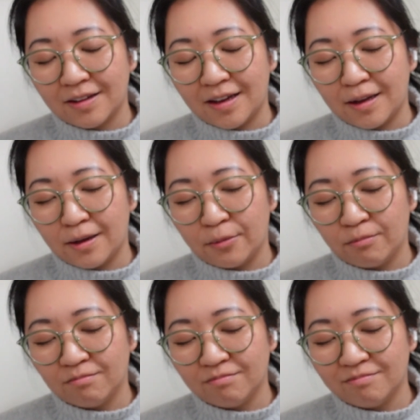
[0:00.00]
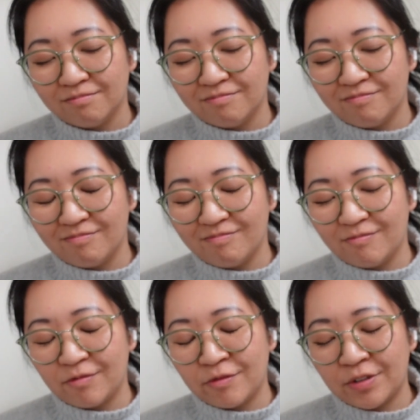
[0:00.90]
um,
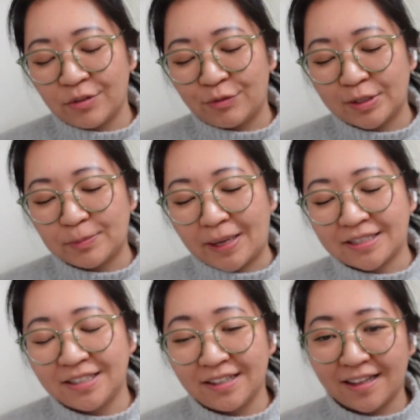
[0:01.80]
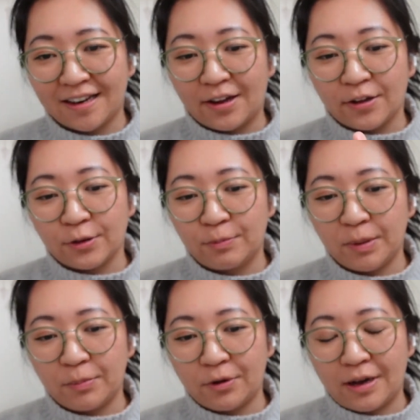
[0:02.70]
respecting that other
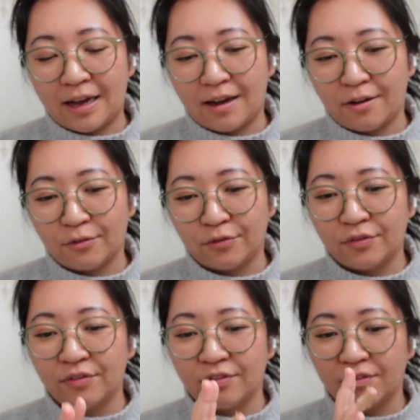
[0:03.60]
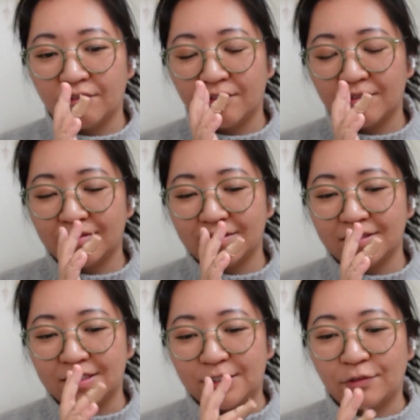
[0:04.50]
people have
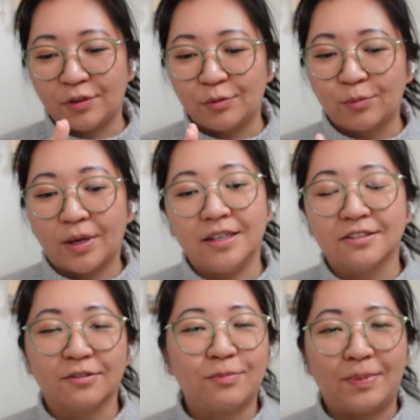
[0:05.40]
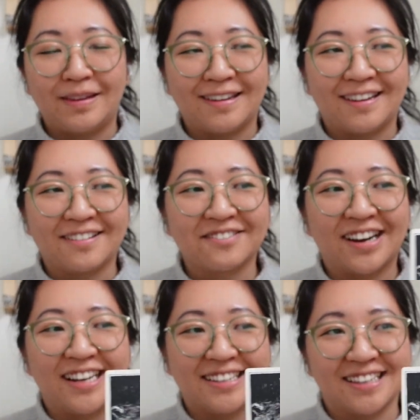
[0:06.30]
different ways of being,
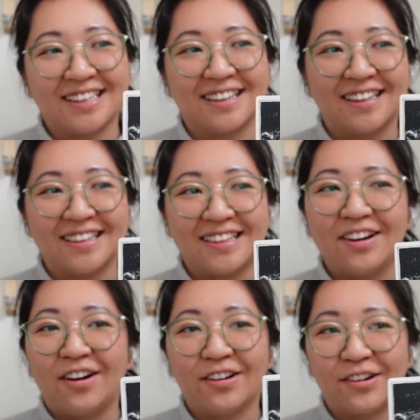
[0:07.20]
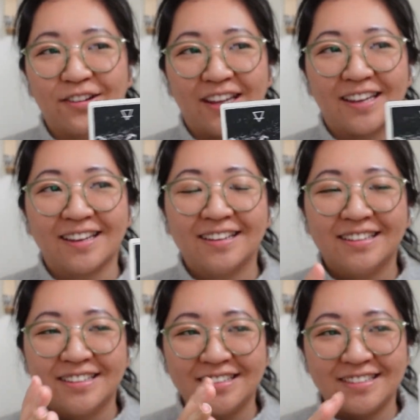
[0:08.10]
right? Like like the otter, like
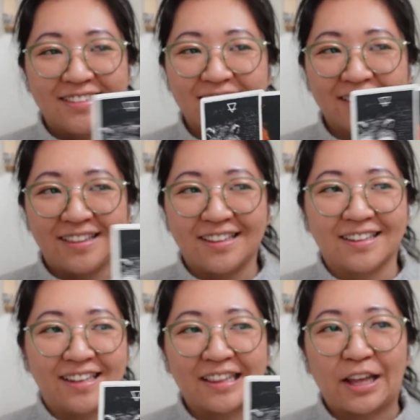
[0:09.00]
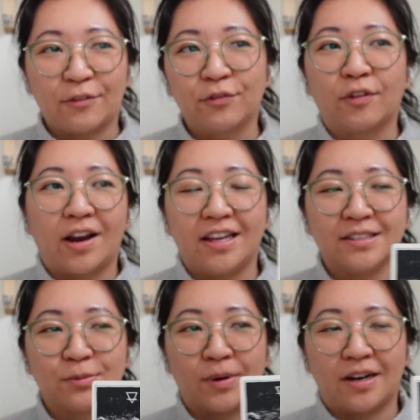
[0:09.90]
that like that
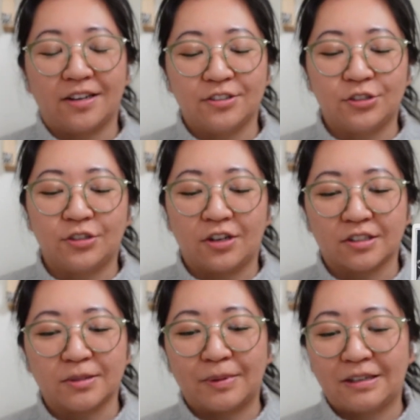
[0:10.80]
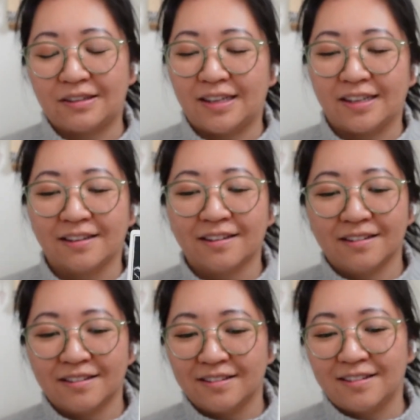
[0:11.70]
phrase where she talks about like
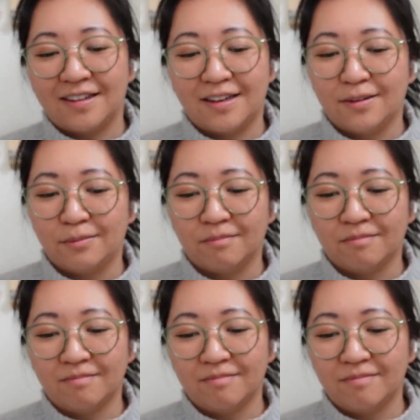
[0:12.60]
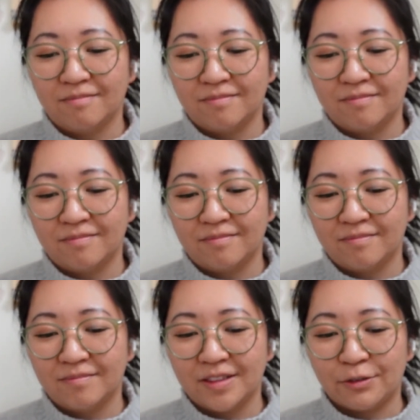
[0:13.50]
um
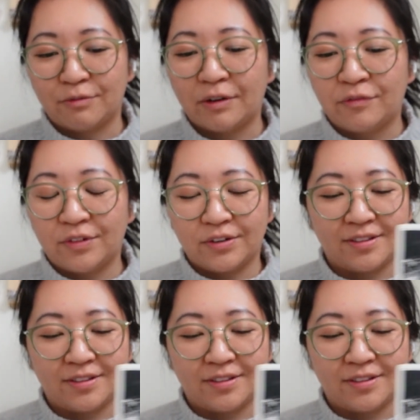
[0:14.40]
the river